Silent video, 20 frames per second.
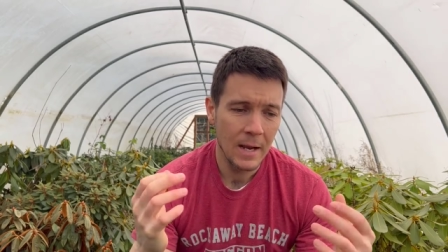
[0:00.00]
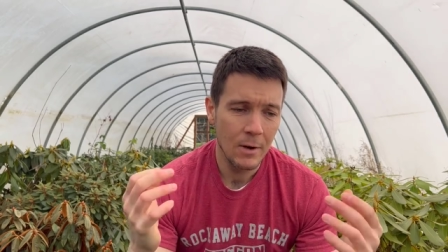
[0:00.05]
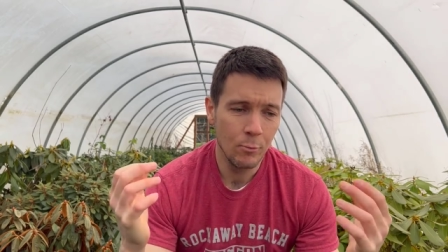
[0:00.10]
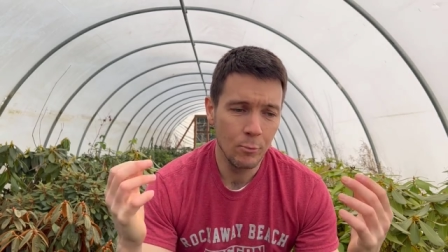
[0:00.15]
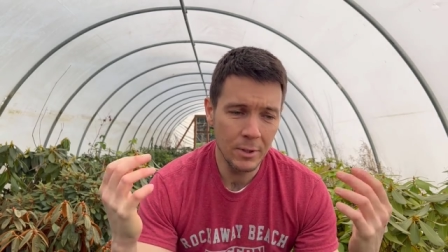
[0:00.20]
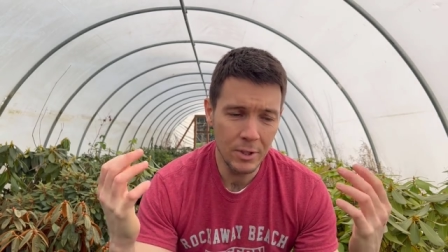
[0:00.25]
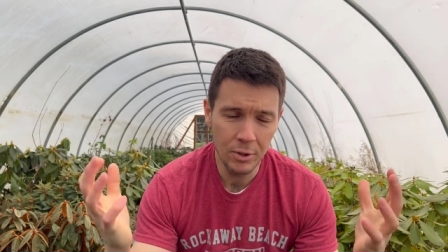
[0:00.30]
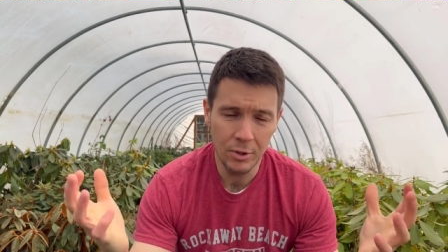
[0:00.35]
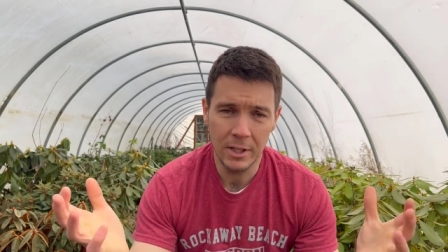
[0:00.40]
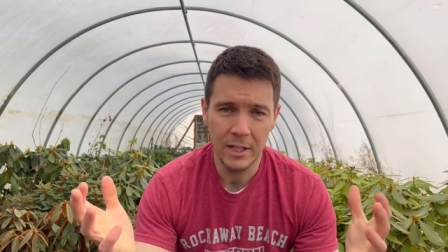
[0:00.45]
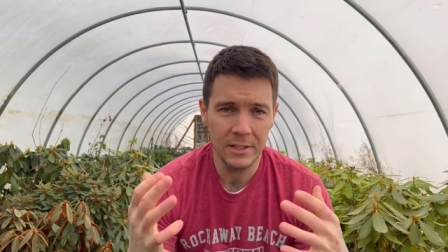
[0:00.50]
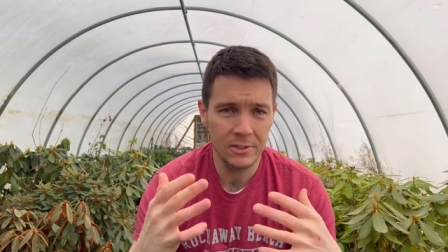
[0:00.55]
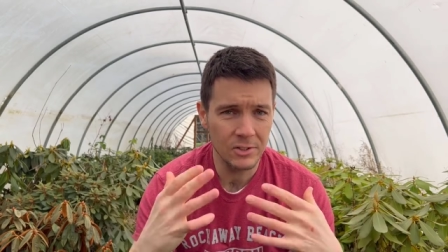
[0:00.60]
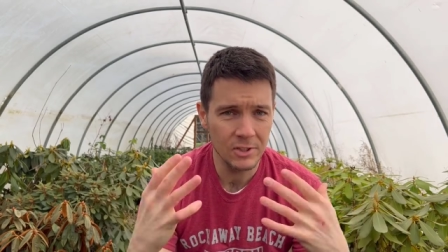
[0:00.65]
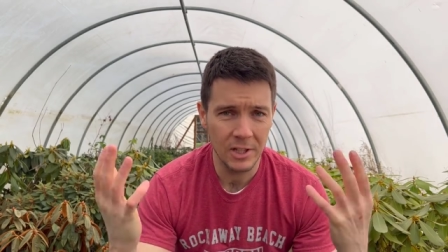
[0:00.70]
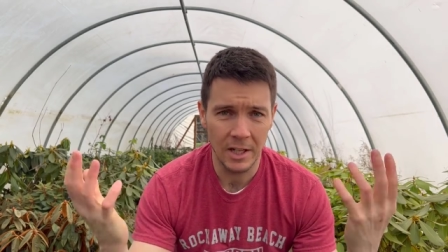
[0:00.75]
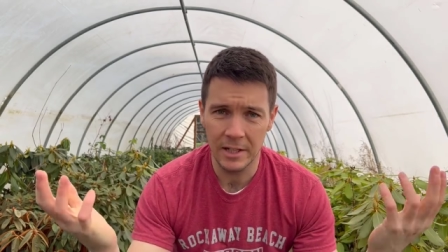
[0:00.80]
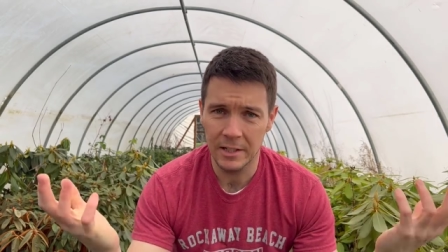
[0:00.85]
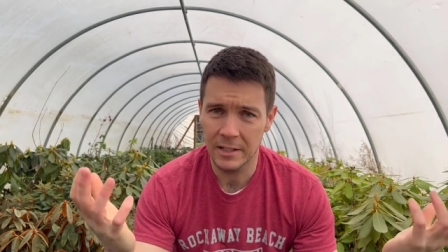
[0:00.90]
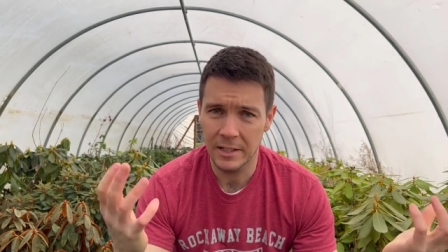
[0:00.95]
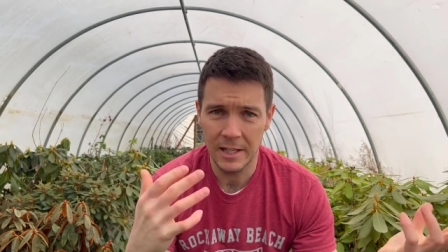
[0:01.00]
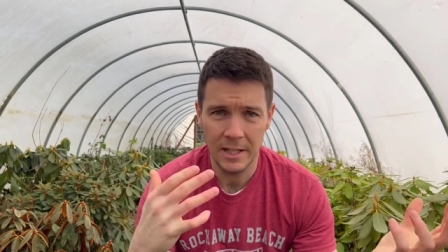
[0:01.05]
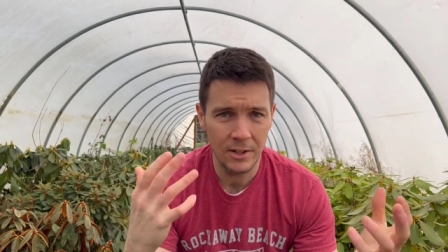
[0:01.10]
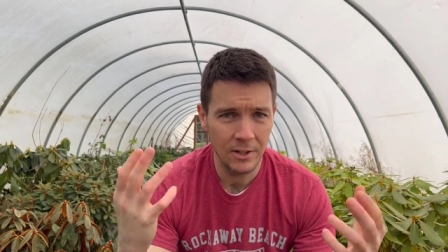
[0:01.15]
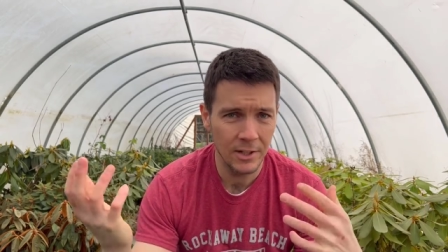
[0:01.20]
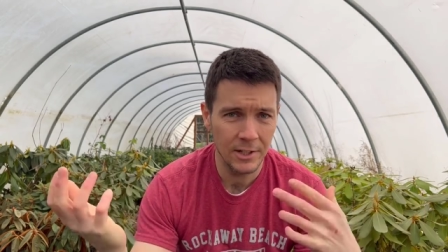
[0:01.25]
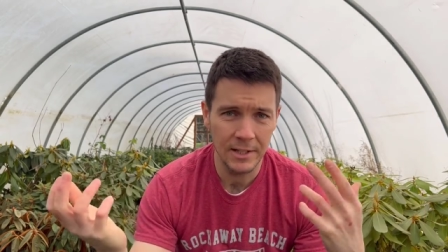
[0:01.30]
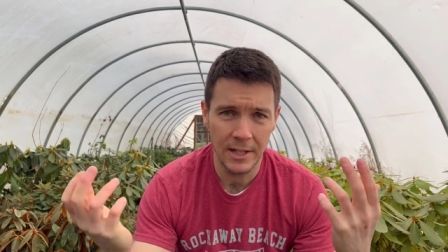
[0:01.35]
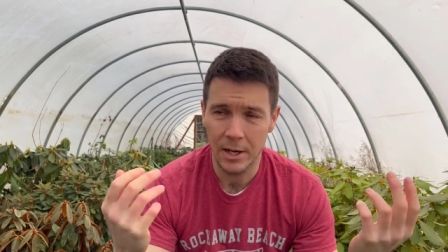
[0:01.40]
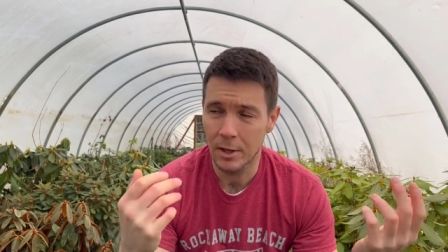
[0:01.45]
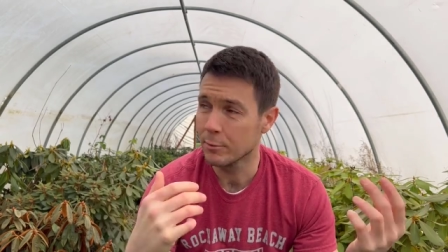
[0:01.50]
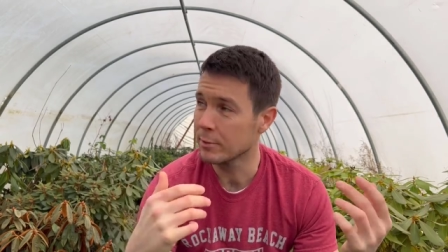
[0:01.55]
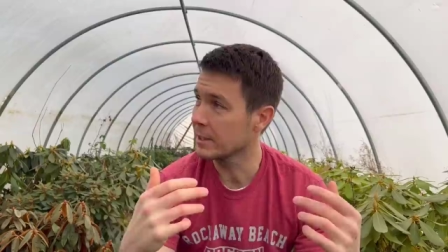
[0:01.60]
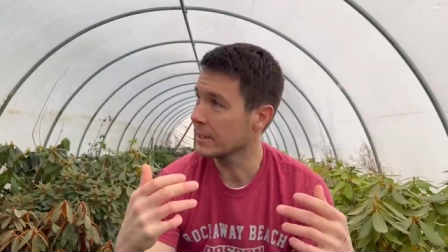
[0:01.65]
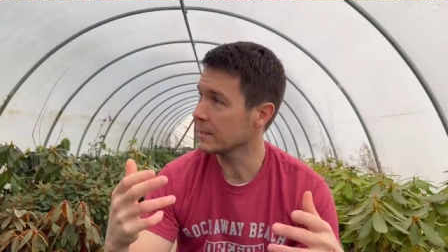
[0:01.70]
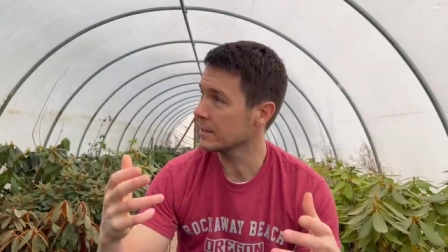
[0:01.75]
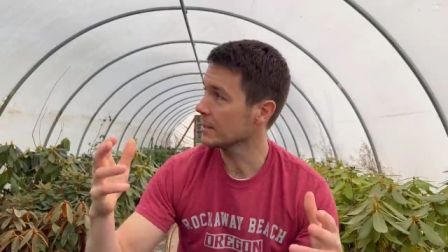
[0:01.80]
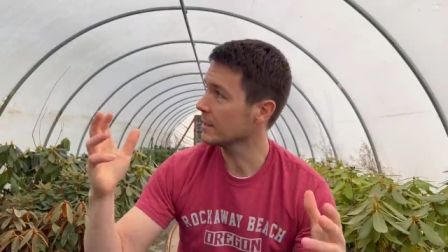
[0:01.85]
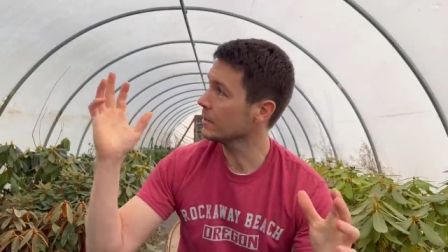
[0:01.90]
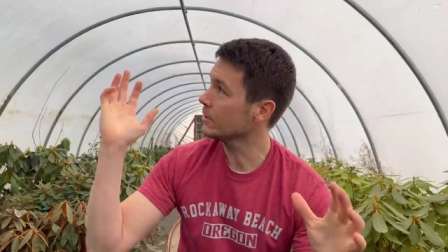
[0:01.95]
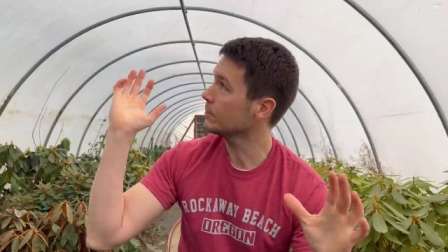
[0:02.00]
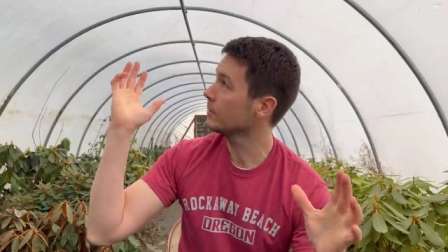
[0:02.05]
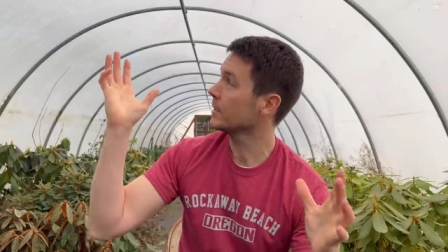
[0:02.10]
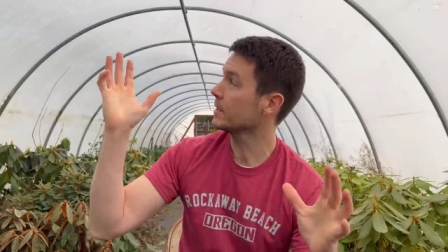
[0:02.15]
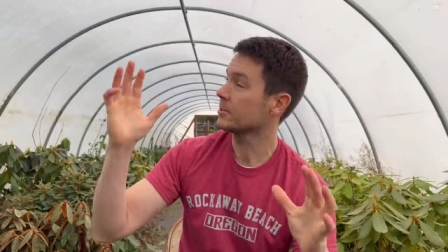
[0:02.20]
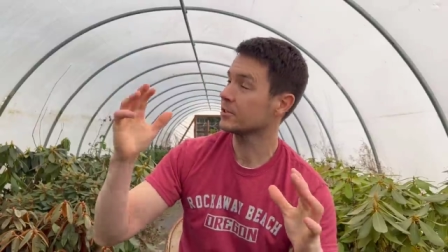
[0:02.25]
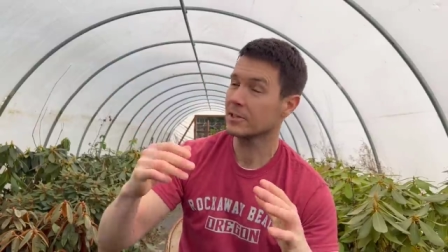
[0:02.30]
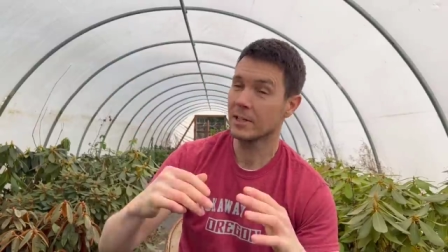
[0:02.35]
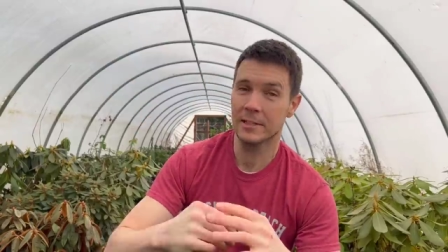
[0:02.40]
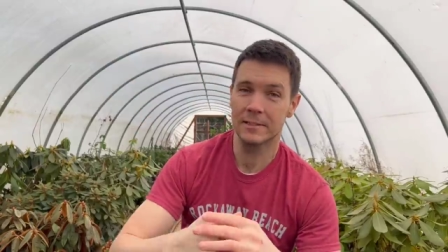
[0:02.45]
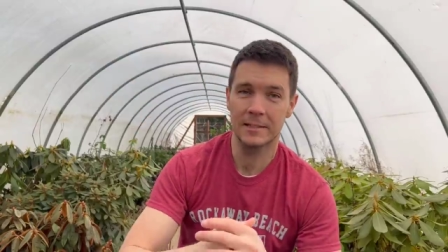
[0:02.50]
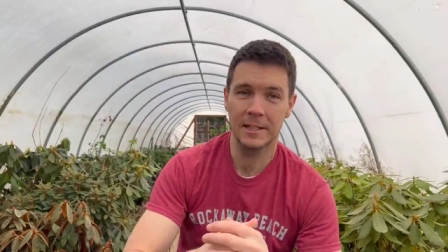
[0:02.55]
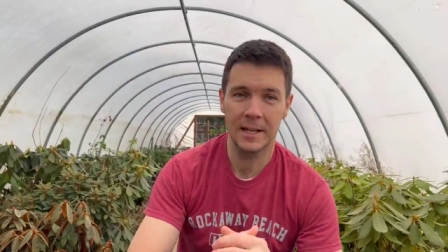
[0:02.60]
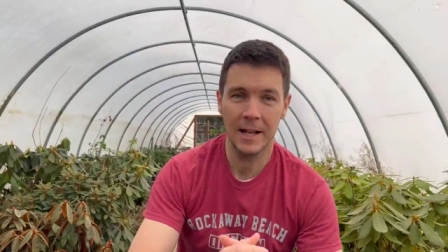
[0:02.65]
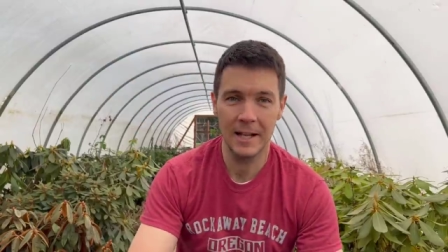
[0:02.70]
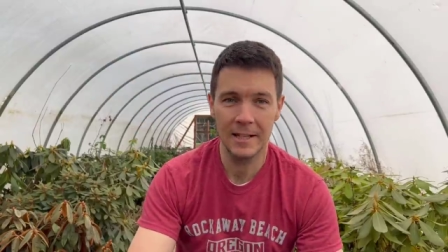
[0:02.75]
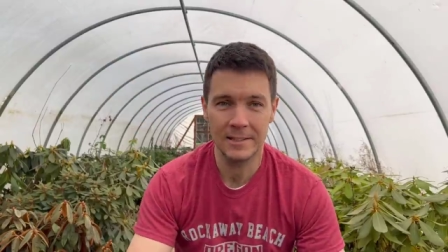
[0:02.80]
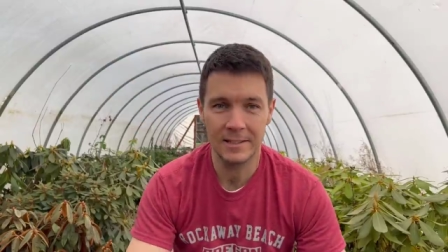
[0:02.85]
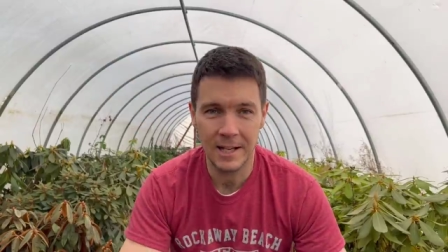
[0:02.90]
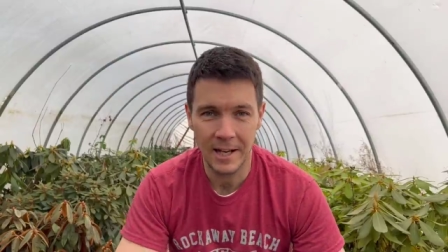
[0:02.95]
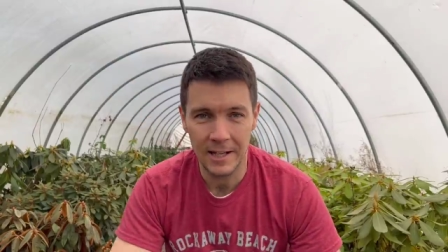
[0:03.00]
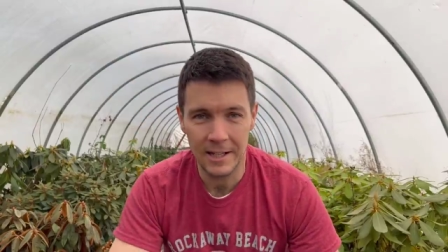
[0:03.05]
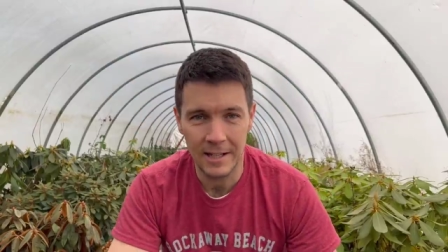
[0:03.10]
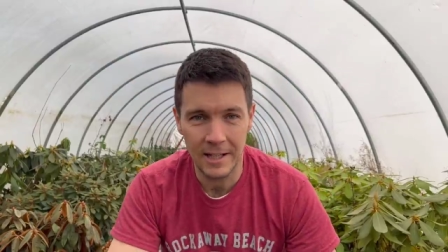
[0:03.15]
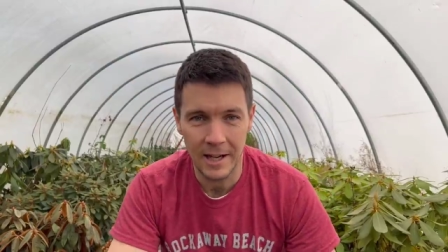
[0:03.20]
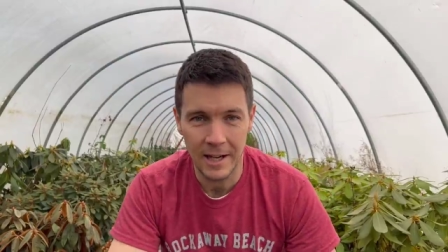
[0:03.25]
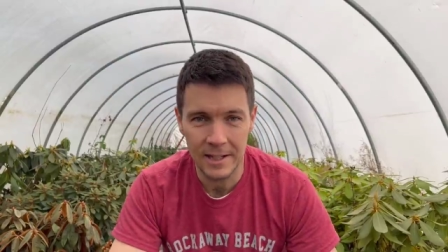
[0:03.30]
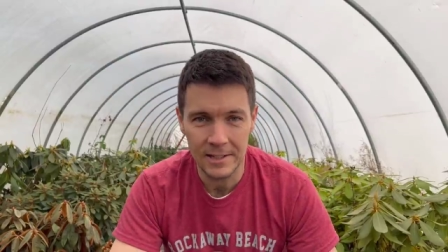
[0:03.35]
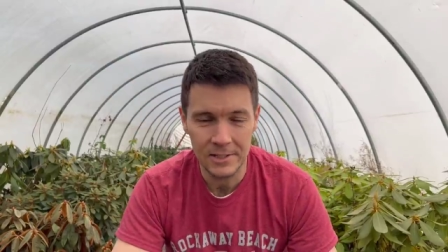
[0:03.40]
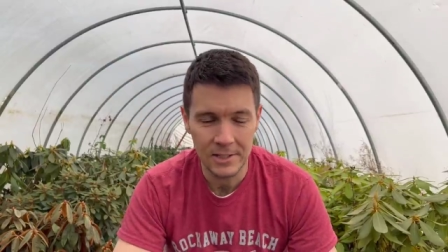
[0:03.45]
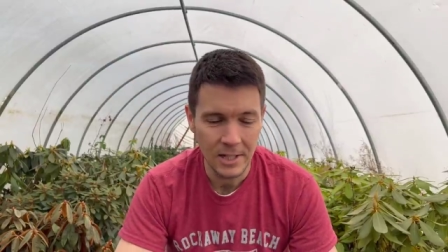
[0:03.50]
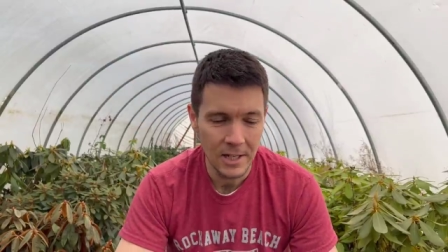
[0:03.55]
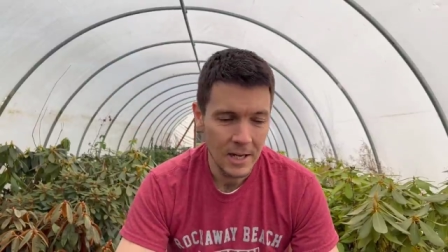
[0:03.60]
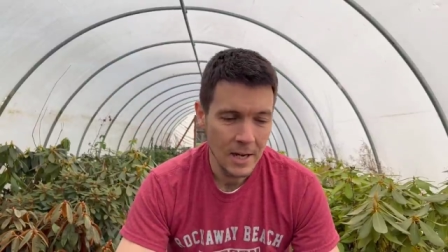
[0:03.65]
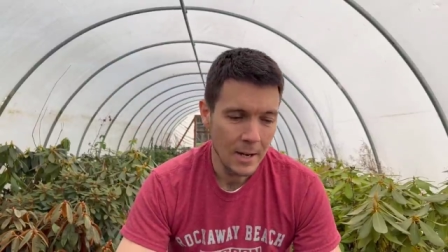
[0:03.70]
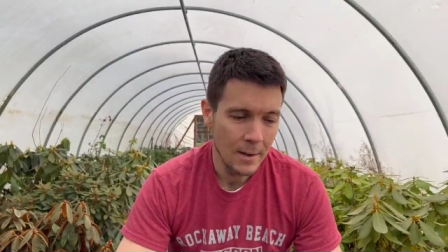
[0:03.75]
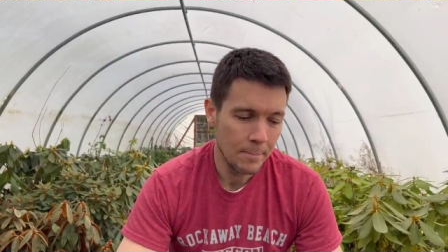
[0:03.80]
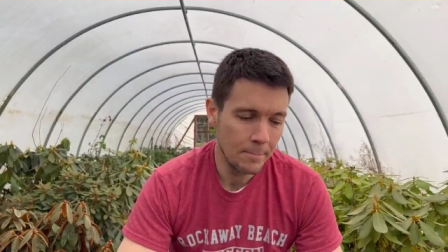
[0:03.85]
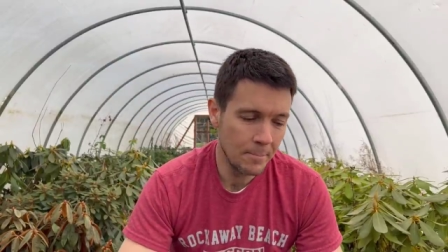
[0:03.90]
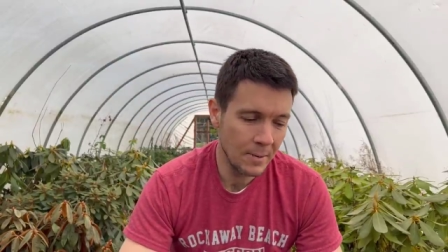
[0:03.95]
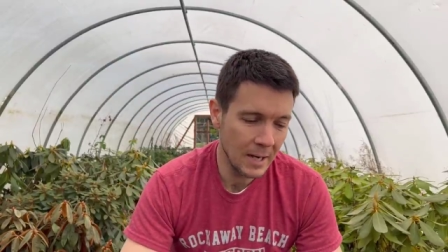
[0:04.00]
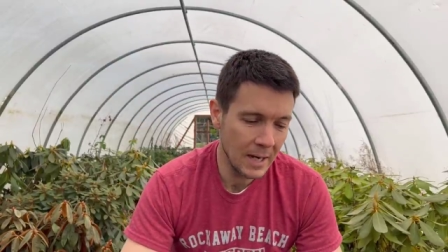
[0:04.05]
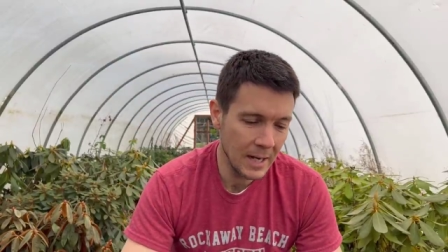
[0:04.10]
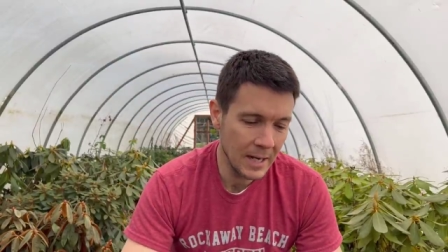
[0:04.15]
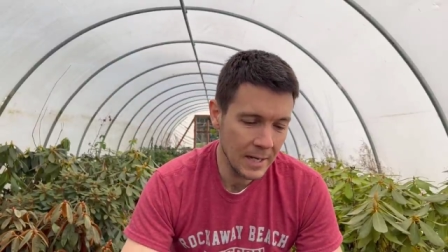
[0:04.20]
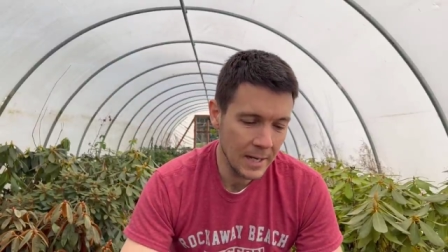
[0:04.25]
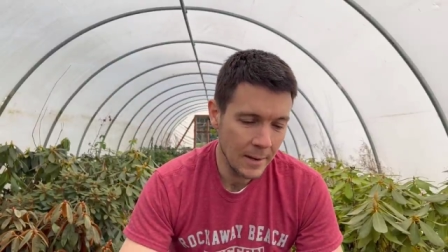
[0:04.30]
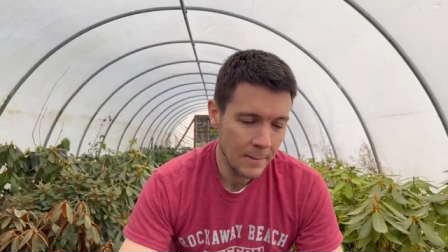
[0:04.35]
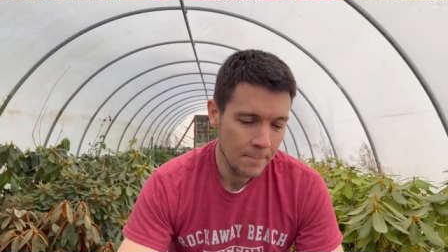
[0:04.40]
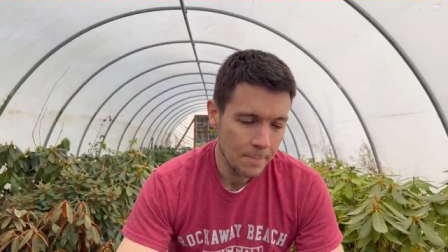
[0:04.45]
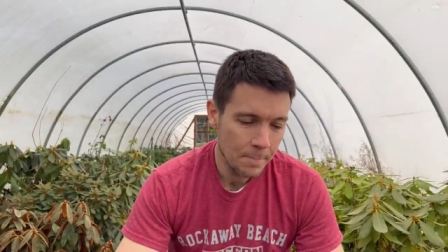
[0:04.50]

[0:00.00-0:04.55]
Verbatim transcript: We do get sun here and there. We get a little bit of sun today. It's kind of nice, but